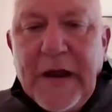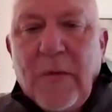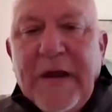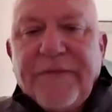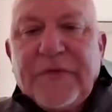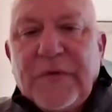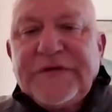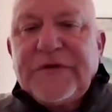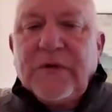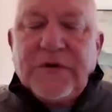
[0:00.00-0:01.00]
now we have 3
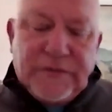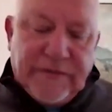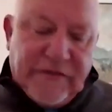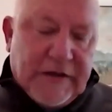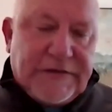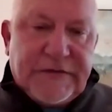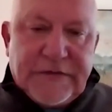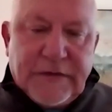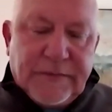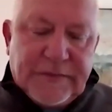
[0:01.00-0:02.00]
stores. We've got
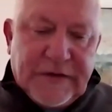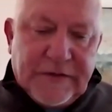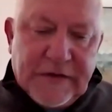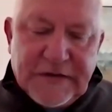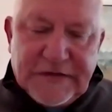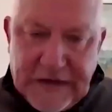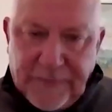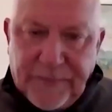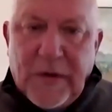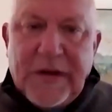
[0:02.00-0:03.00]
then
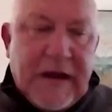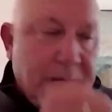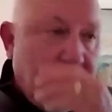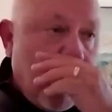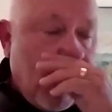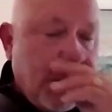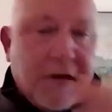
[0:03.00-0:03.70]
South Point came along.